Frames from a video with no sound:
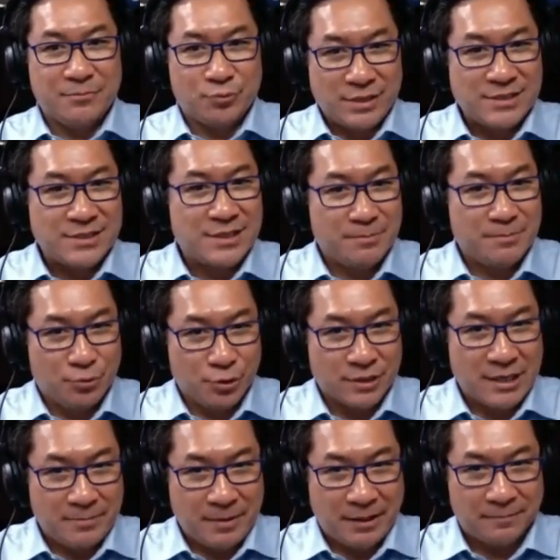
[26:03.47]
breezy
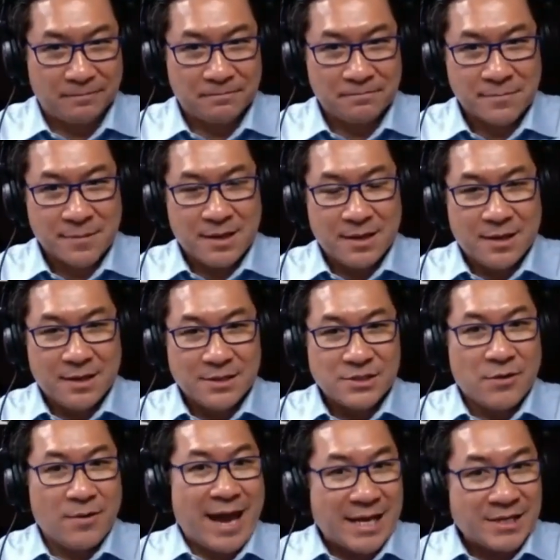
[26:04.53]
bookkeeping.
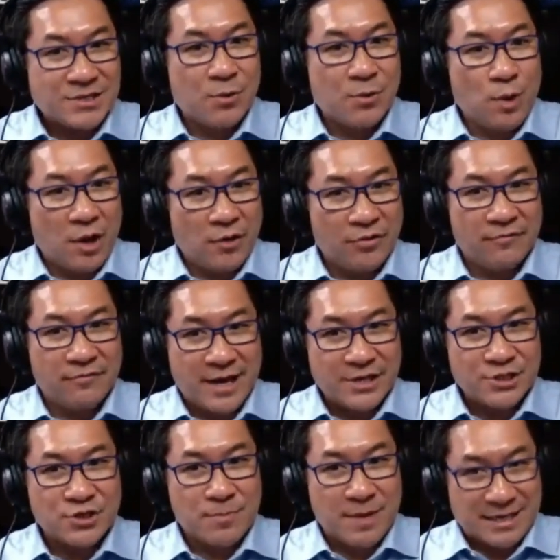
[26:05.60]
So as a wealth
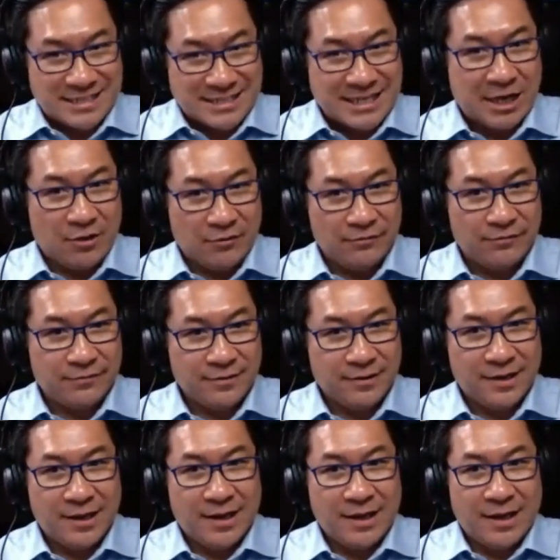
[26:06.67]
advisor myself,
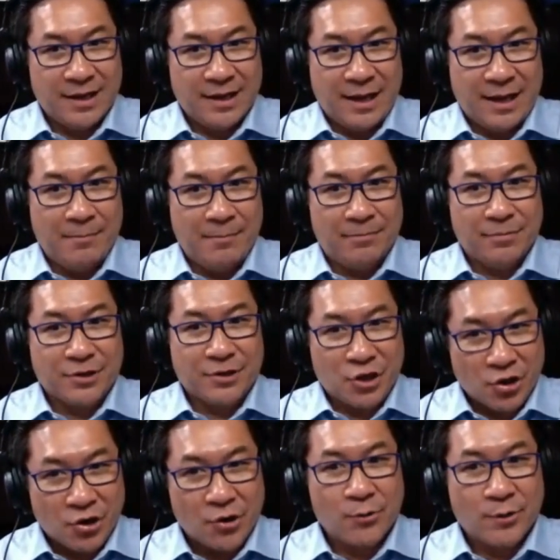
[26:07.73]
I'm
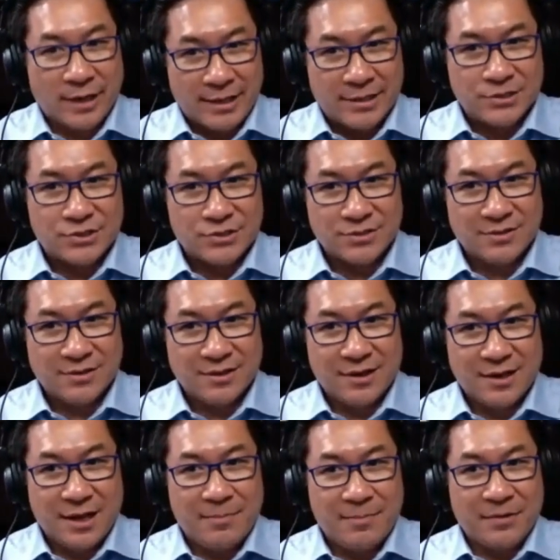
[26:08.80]
curious
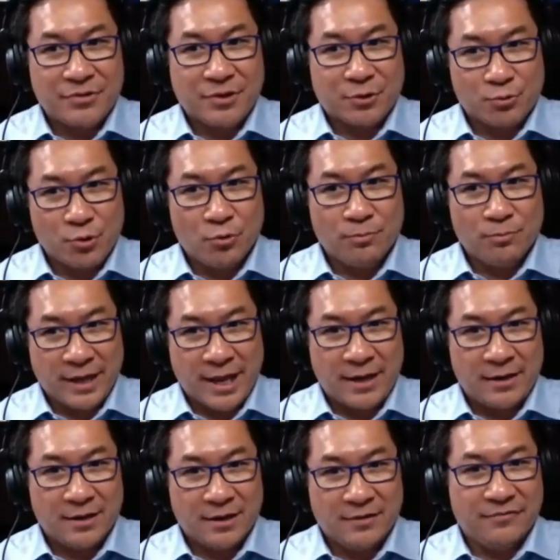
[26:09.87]
about the growth
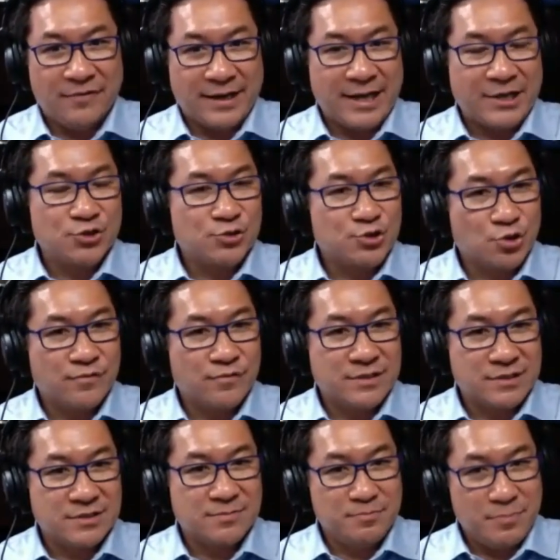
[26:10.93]
plan of financial
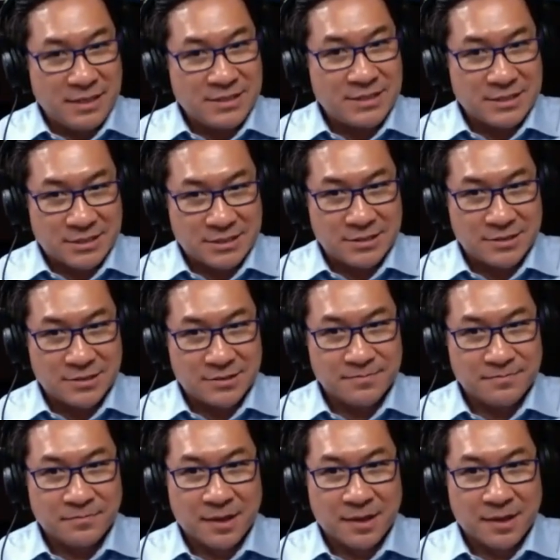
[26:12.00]
services businesses.